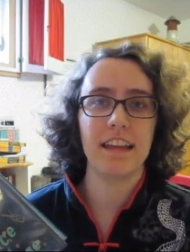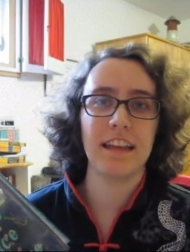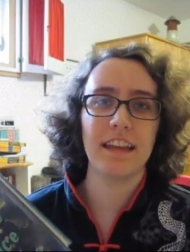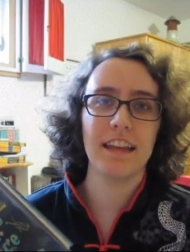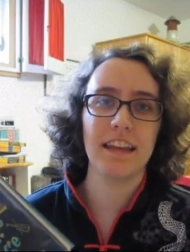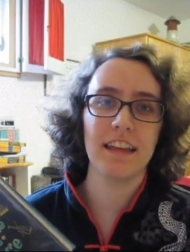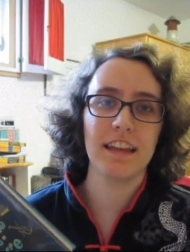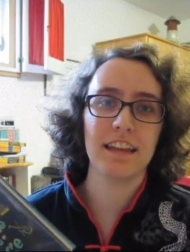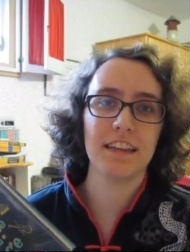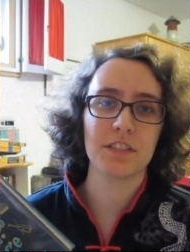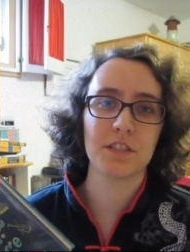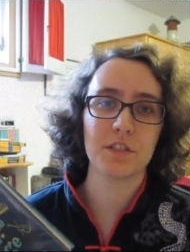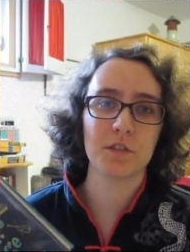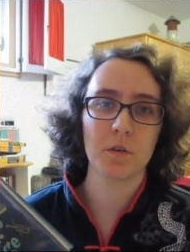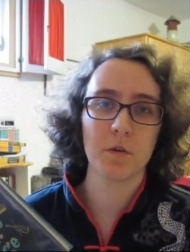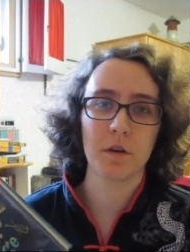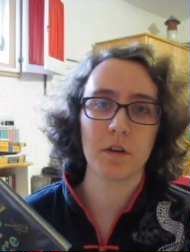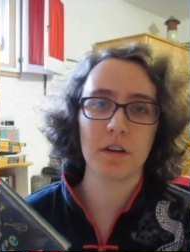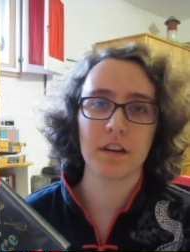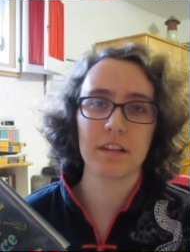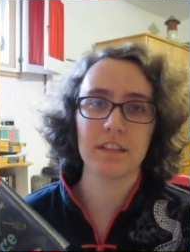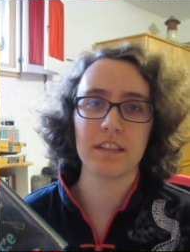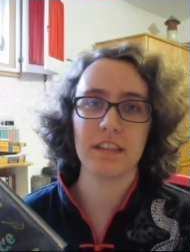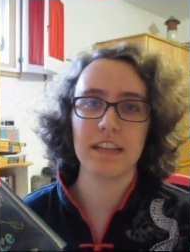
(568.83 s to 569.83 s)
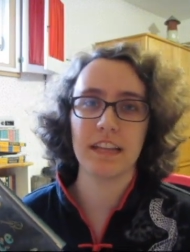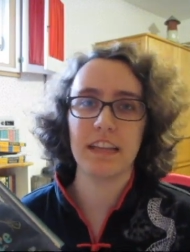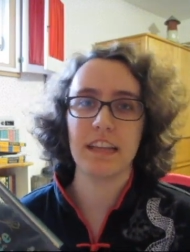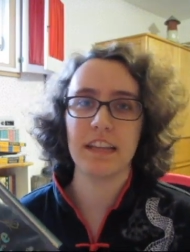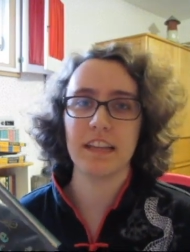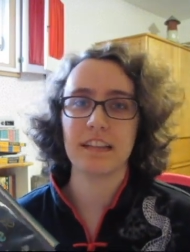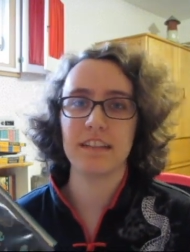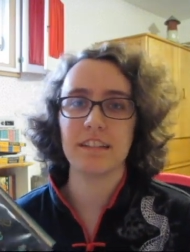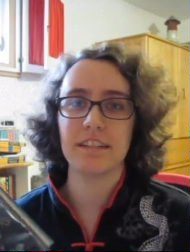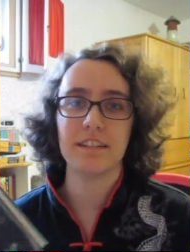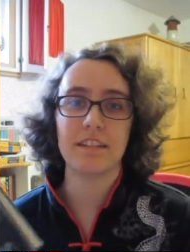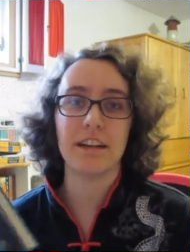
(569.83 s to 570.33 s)

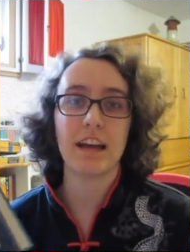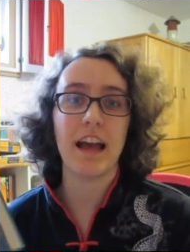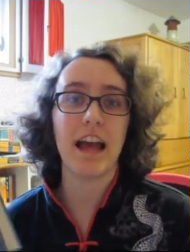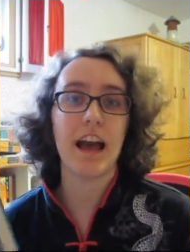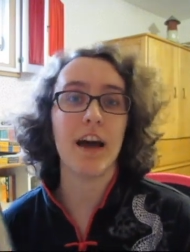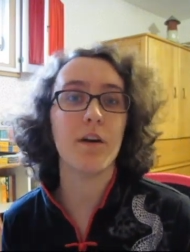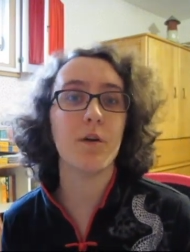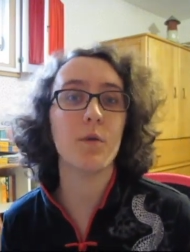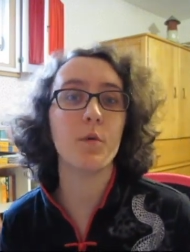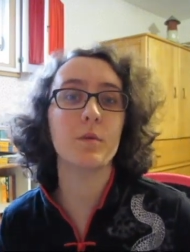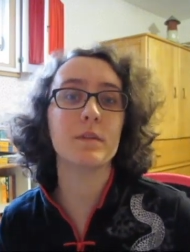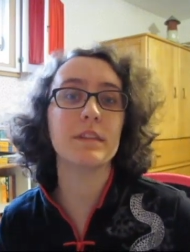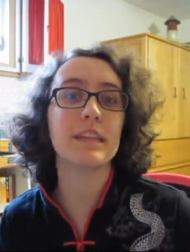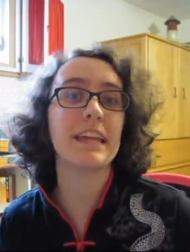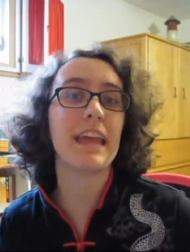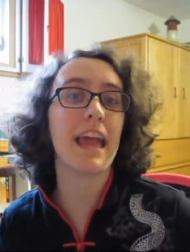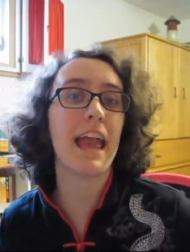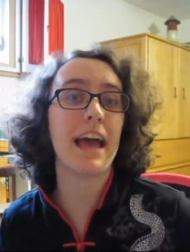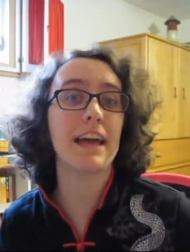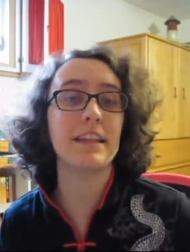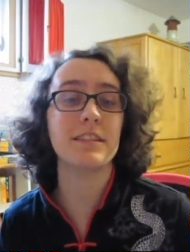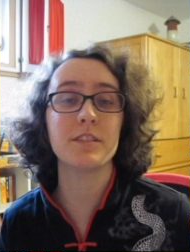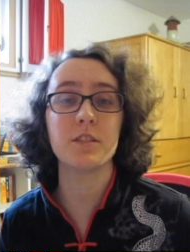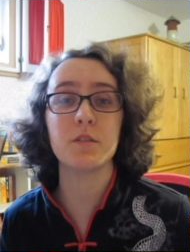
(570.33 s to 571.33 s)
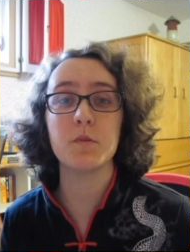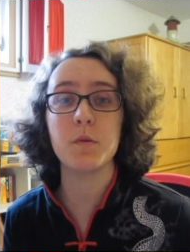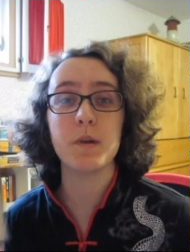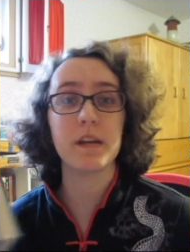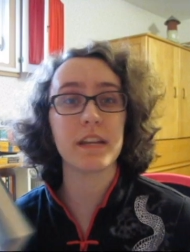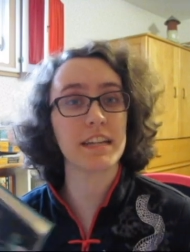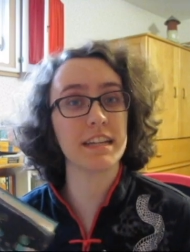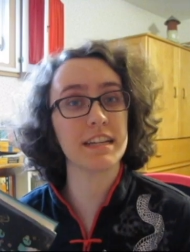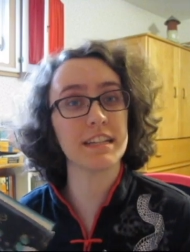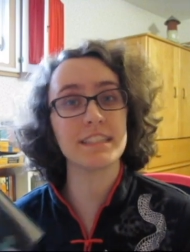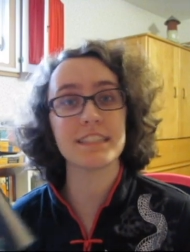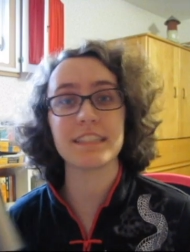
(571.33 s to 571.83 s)
historically, only adds to
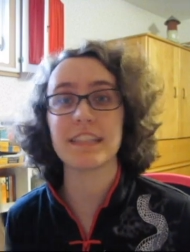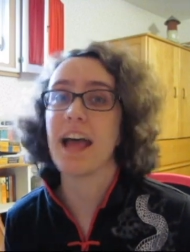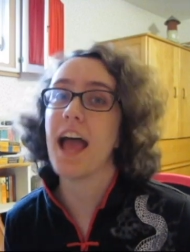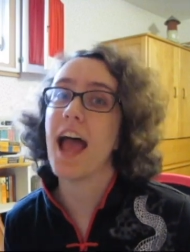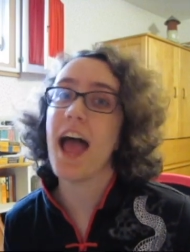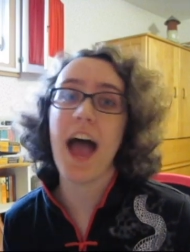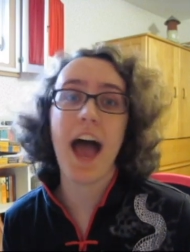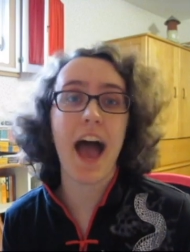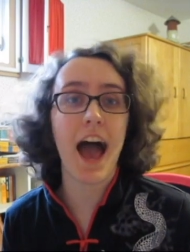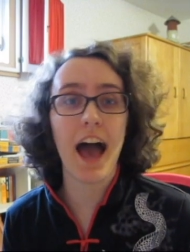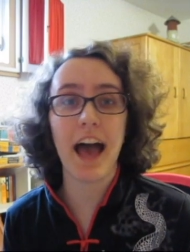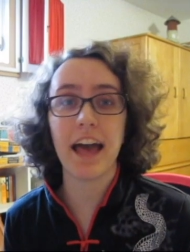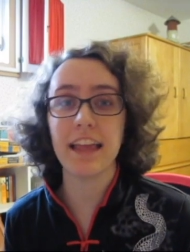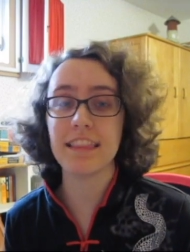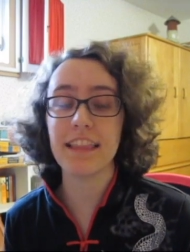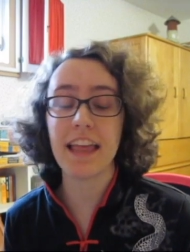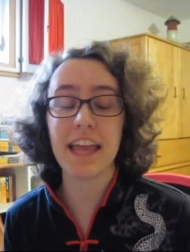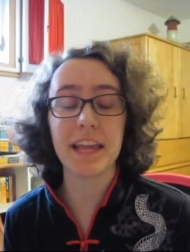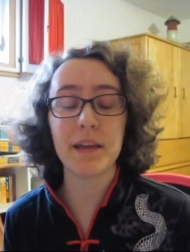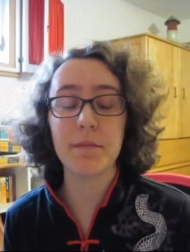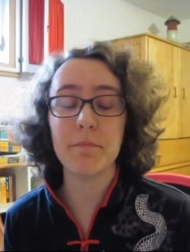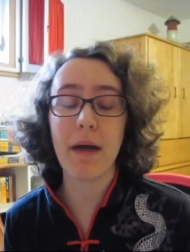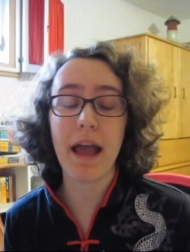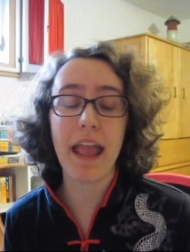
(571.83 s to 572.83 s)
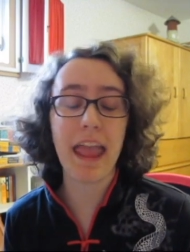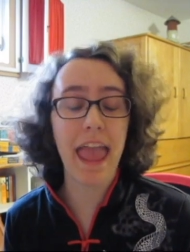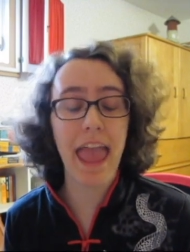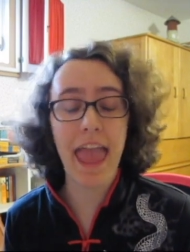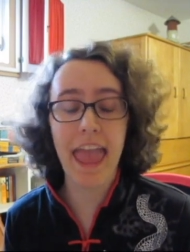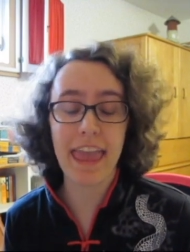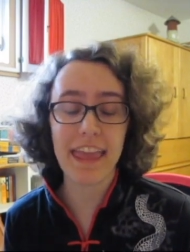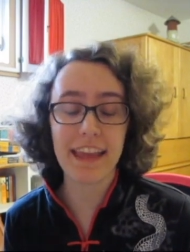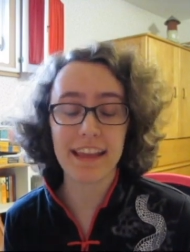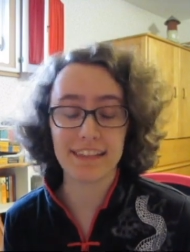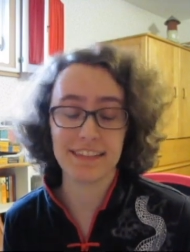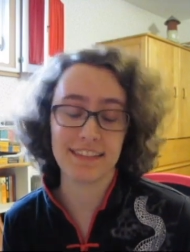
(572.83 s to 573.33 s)
it, because I like my
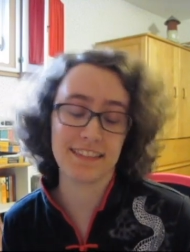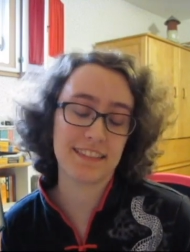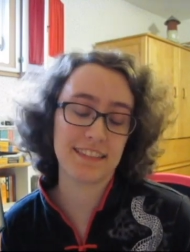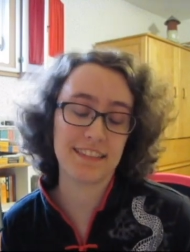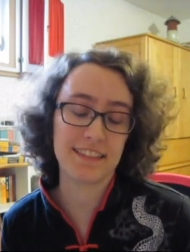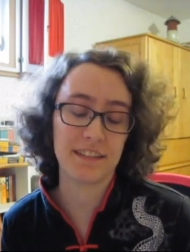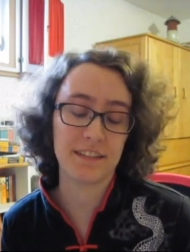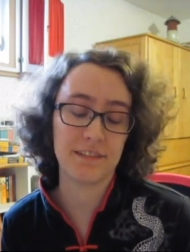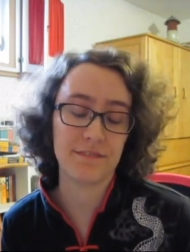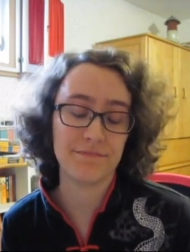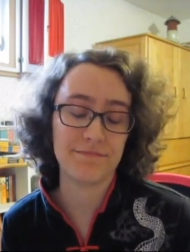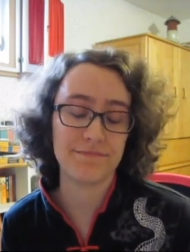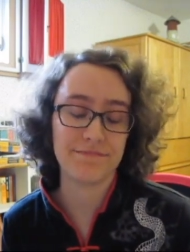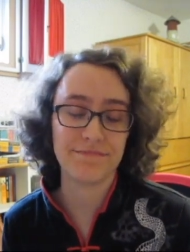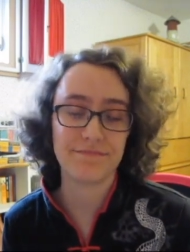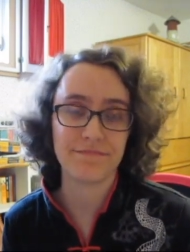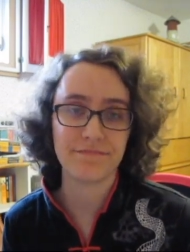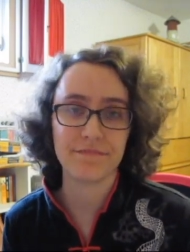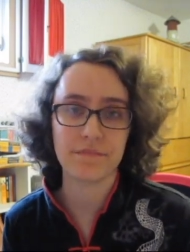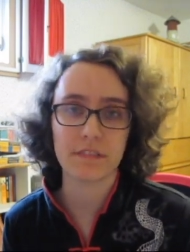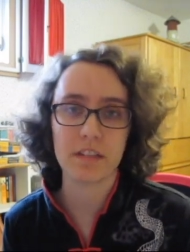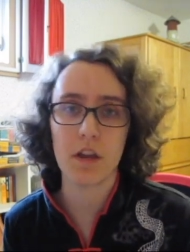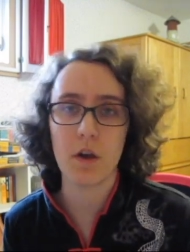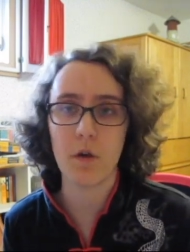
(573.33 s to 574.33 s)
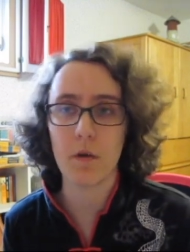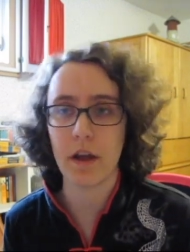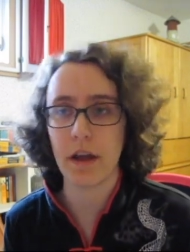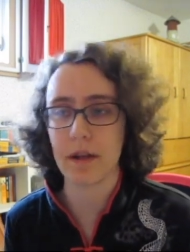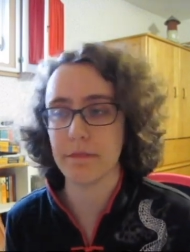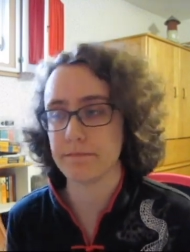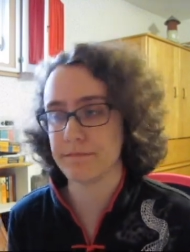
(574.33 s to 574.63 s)
angst. Okay.